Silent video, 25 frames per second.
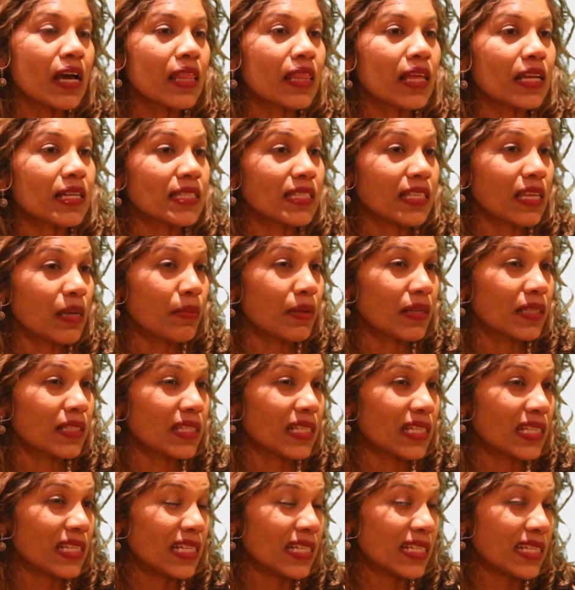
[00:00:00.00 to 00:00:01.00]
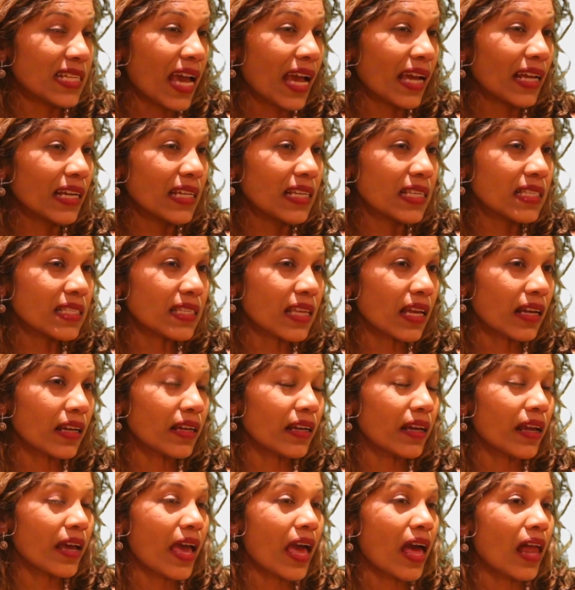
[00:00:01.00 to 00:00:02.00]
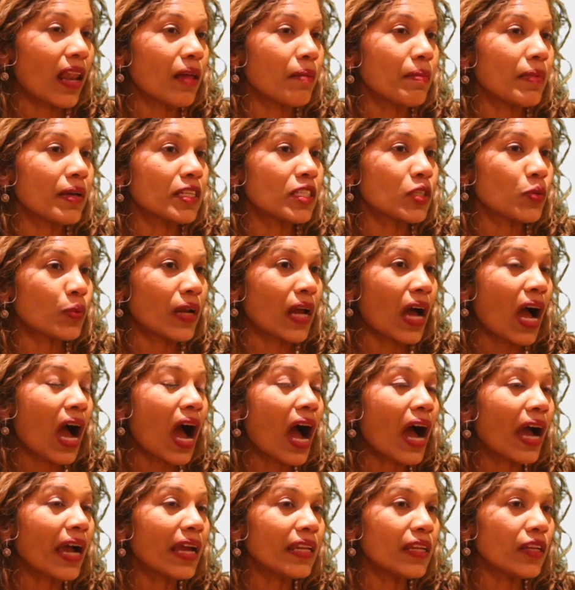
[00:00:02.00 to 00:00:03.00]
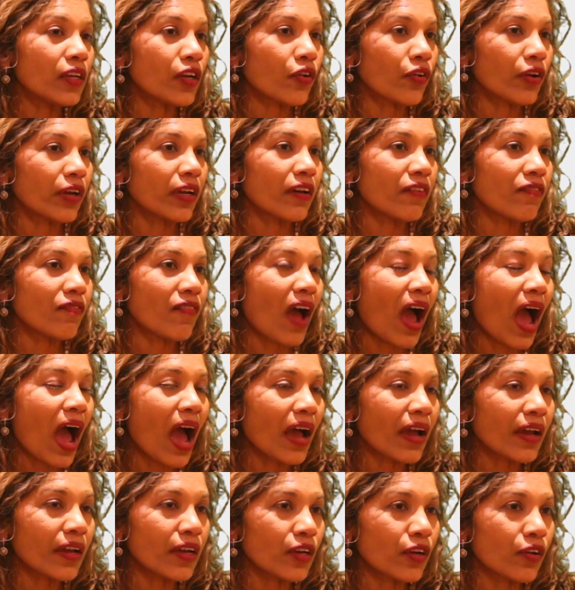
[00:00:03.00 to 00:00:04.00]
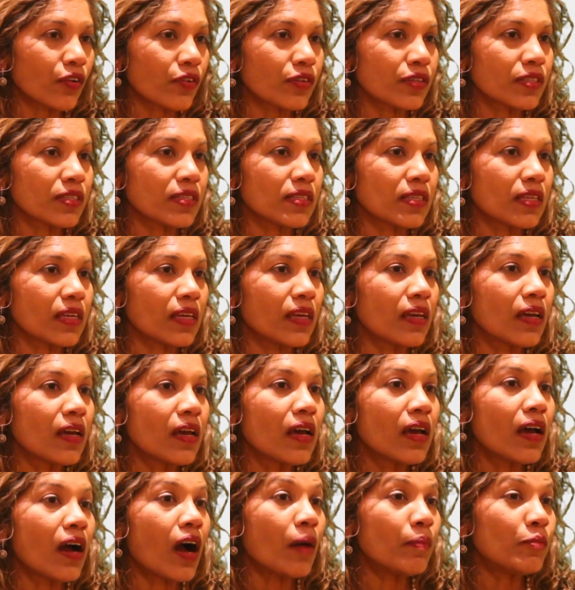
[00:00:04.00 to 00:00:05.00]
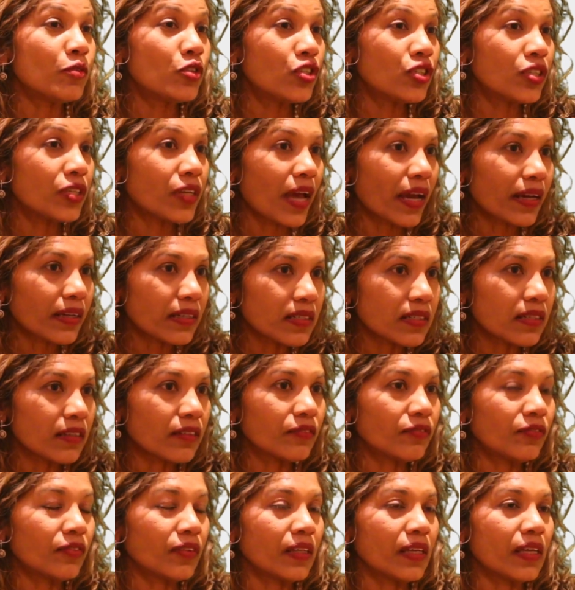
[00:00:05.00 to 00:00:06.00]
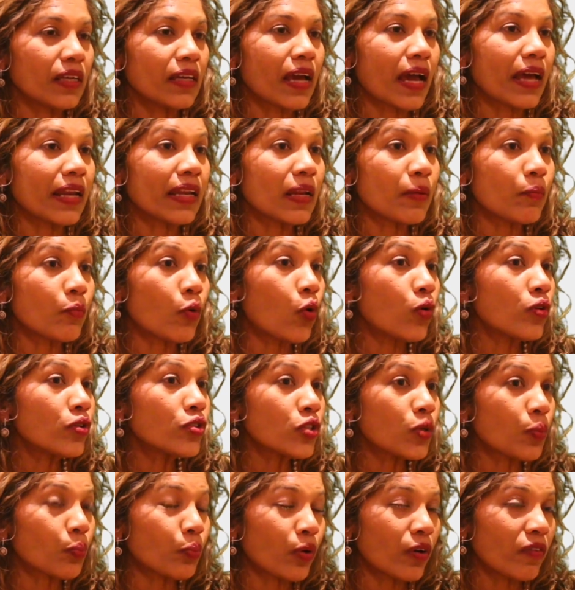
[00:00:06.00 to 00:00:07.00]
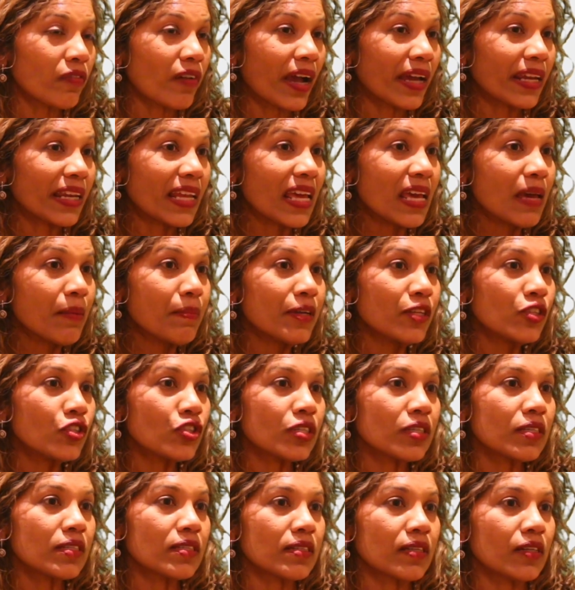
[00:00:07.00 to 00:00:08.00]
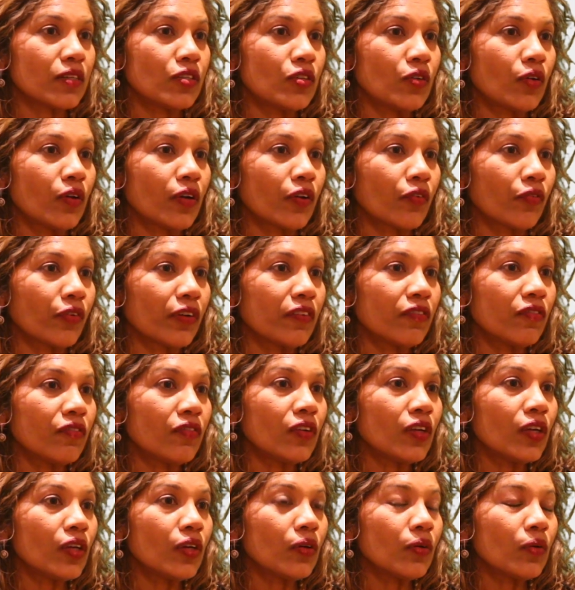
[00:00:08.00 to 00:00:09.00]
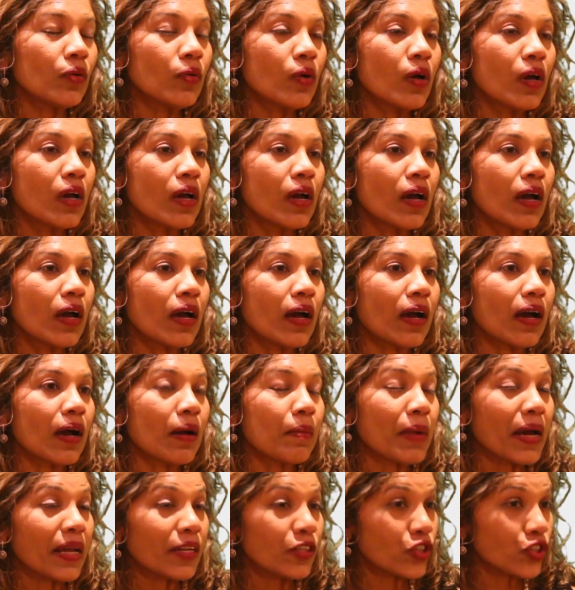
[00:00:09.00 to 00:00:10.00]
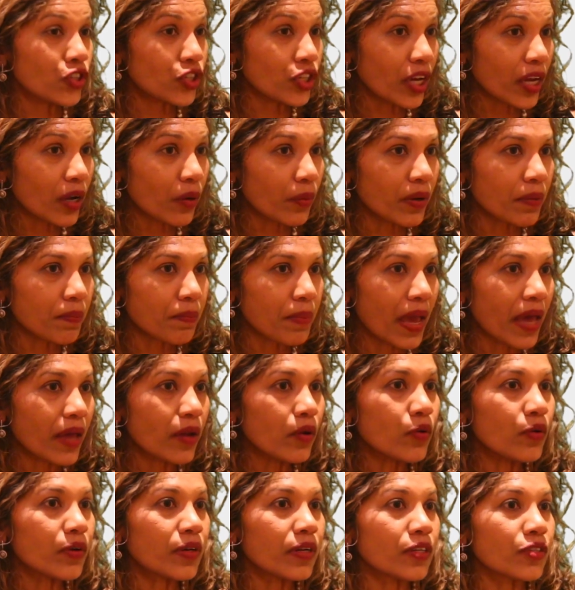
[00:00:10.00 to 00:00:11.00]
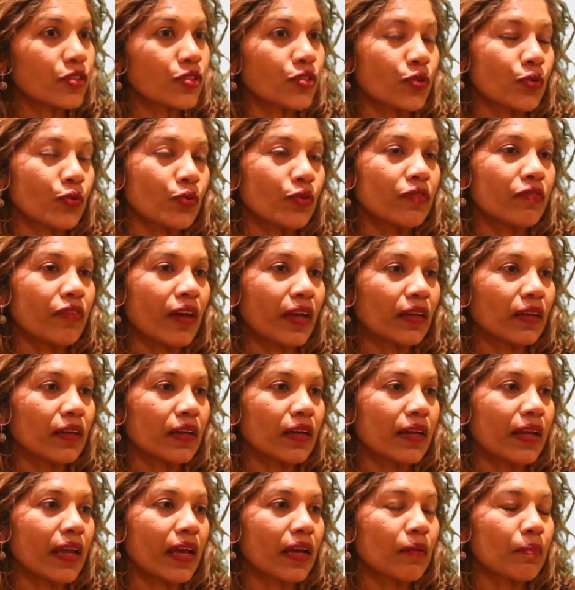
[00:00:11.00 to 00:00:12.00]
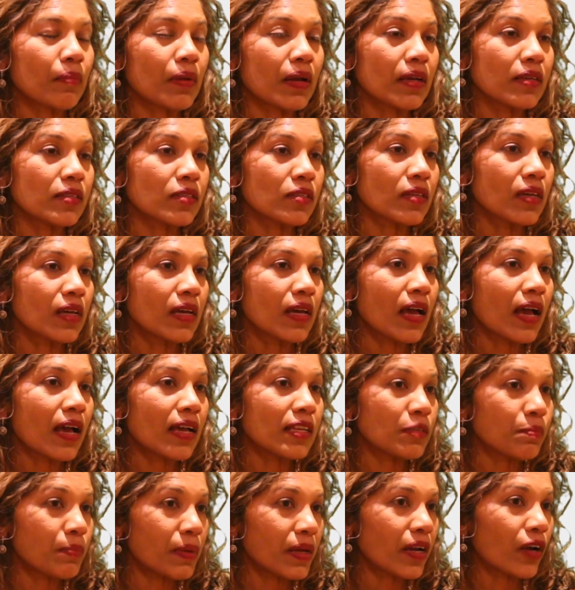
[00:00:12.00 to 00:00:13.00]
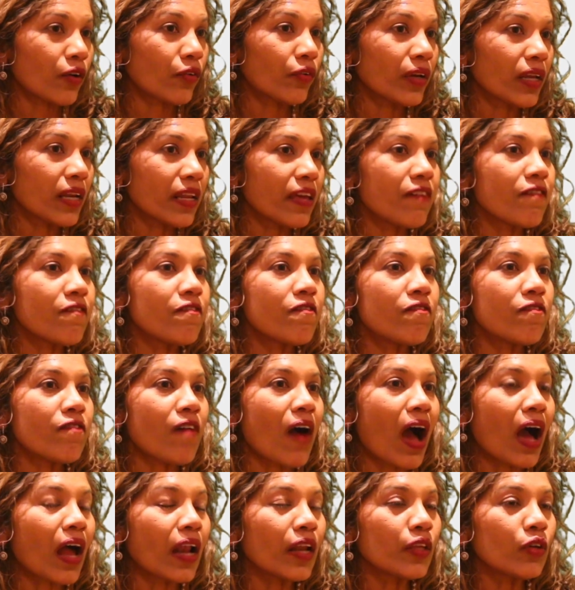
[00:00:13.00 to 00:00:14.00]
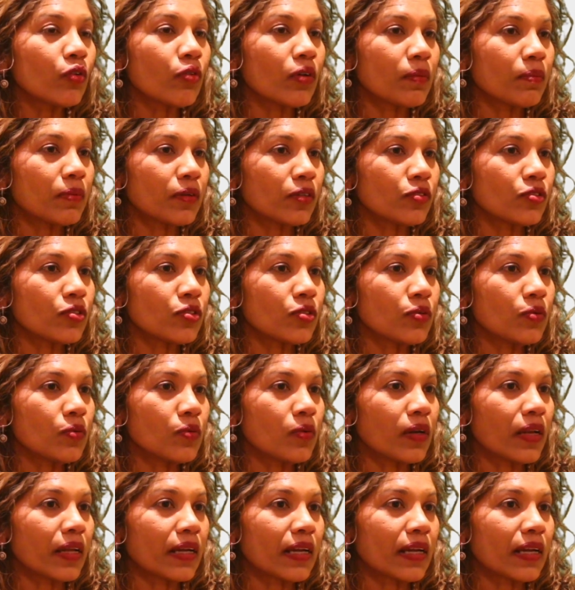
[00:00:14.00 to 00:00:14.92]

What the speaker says: that's able to detect these cellular elements with a high degree of accuracy objectively, and then also provide images that you can review and share with pet owners through VetConnect Plus, has been a really valuable tool.